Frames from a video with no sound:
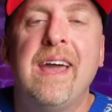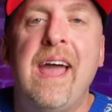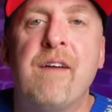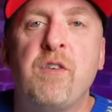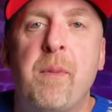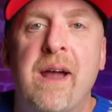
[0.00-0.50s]

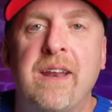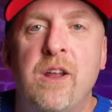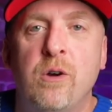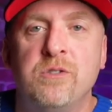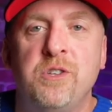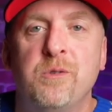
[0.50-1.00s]
Everybody
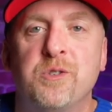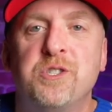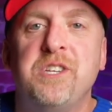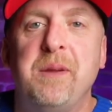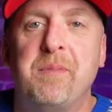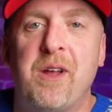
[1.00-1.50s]
knows you,
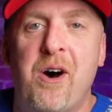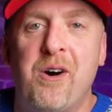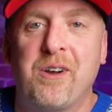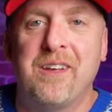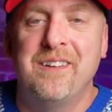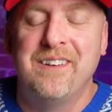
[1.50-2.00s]

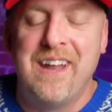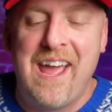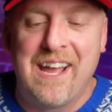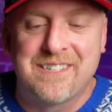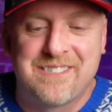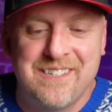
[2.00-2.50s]
sheepdog.
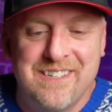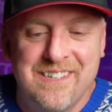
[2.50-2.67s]
Next.